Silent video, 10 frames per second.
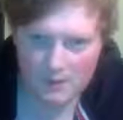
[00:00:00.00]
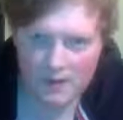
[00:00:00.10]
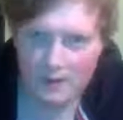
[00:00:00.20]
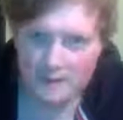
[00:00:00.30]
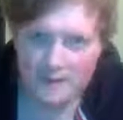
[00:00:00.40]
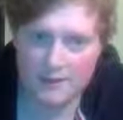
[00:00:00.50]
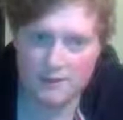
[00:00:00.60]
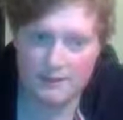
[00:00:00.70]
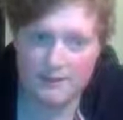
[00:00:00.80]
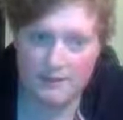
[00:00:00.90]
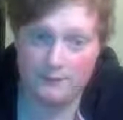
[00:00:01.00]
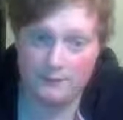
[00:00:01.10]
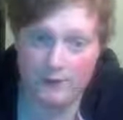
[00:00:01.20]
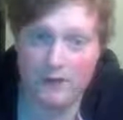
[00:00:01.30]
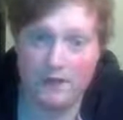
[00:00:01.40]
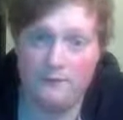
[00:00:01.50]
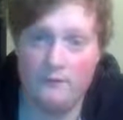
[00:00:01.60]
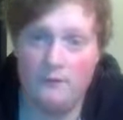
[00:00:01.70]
knight to d5.